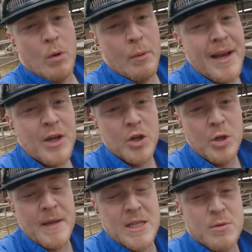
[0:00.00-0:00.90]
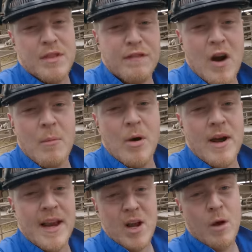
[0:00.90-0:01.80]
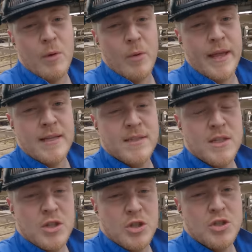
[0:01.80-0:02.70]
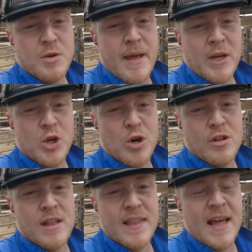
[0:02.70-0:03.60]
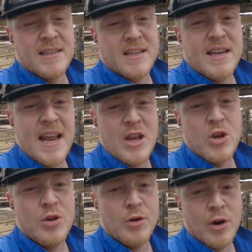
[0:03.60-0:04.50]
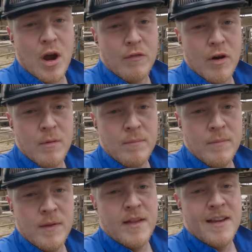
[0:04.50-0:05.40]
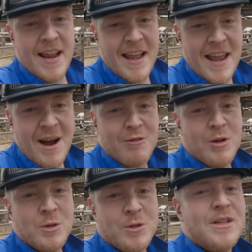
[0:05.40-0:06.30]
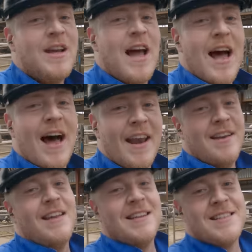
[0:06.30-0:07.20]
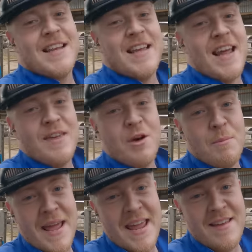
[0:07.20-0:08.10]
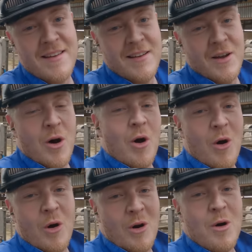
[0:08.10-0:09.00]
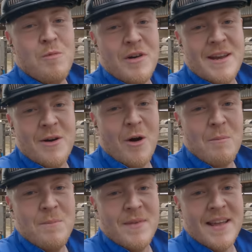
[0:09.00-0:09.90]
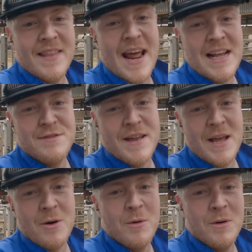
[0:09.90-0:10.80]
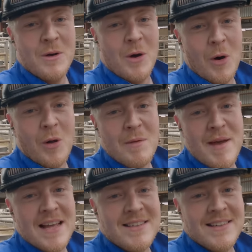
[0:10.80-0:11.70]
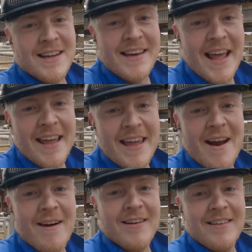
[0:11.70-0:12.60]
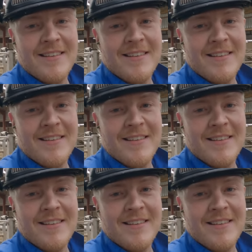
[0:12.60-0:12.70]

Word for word: We will touch base with the farmer in a couple of weeks just to make sure that that has continued to recover. Take care, folks, and you'll see either me or hopefully Tom in the next video. All the best and take care.